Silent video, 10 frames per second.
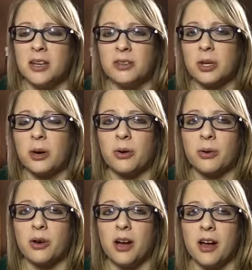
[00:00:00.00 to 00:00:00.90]

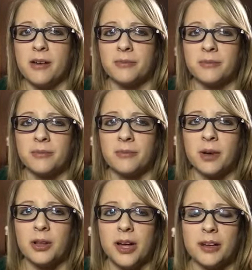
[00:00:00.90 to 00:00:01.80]
So um,
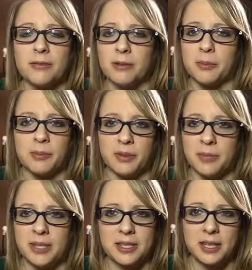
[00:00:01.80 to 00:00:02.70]
a lot of women with
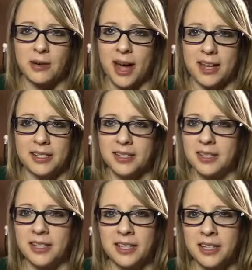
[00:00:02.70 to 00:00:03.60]
PCOS
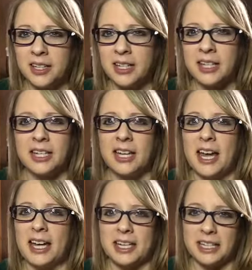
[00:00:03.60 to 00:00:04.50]

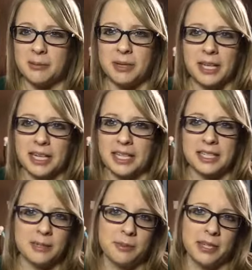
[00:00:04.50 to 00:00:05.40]
end up getting
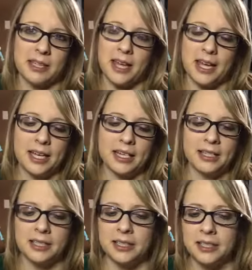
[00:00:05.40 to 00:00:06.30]
to be like
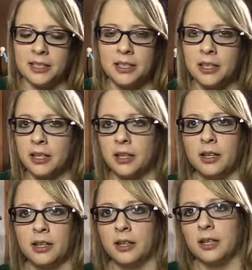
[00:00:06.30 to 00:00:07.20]

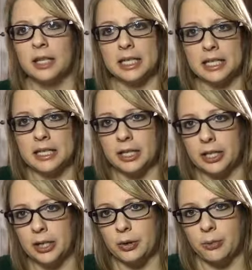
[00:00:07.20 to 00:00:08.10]

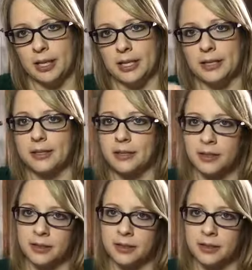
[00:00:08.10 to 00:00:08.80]
considered obese.